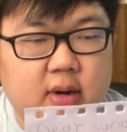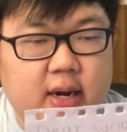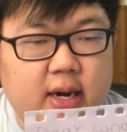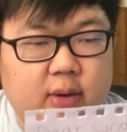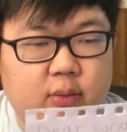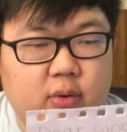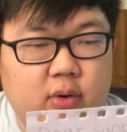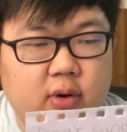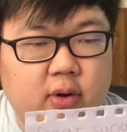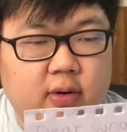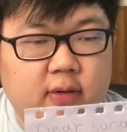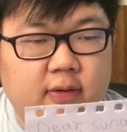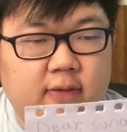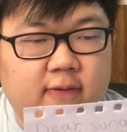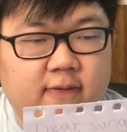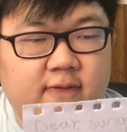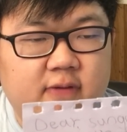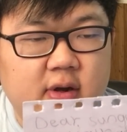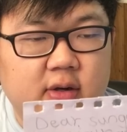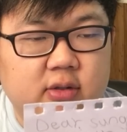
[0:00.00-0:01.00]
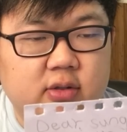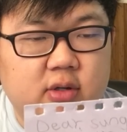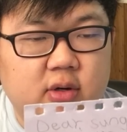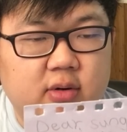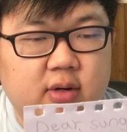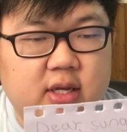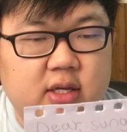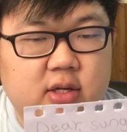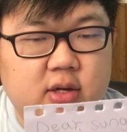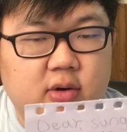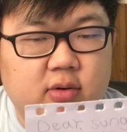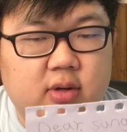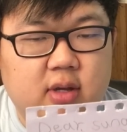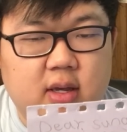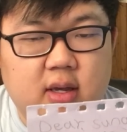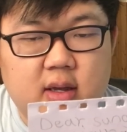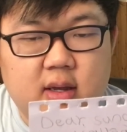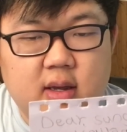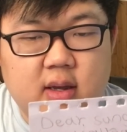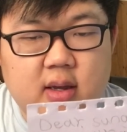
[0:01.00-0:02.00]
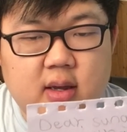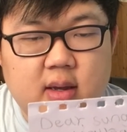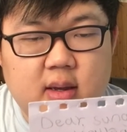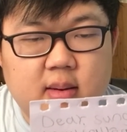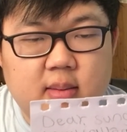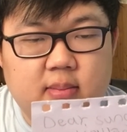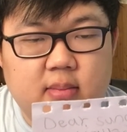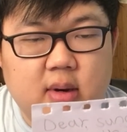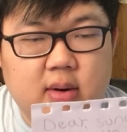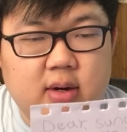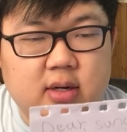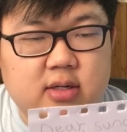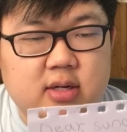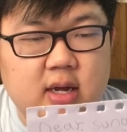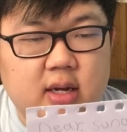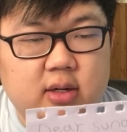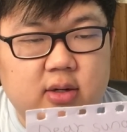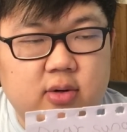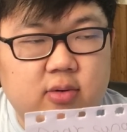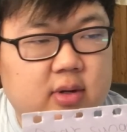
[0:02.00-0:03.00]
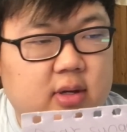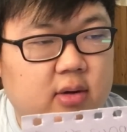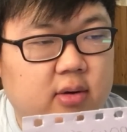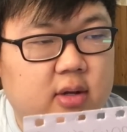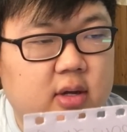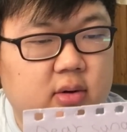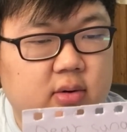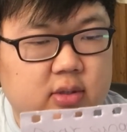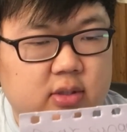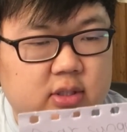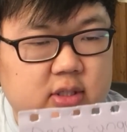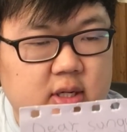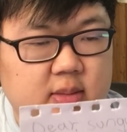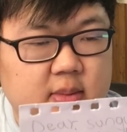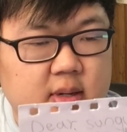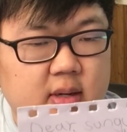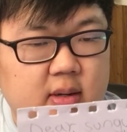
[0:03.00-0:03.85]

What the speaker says: I will fuck Tokidoki, marry Deku, kill Kirishima.